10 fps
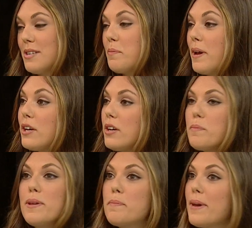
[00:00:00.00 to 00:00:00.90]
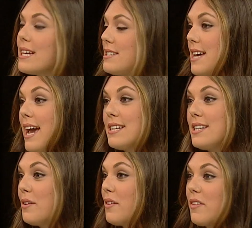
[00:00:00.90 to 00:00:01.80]
It would be the biggest tech
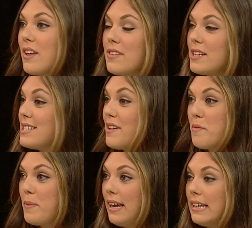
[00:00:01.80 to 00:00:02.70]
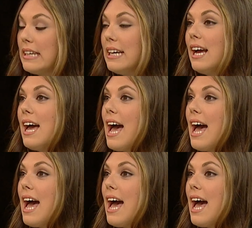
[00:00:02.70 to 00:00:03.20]
deal that there's ever been. Yeah.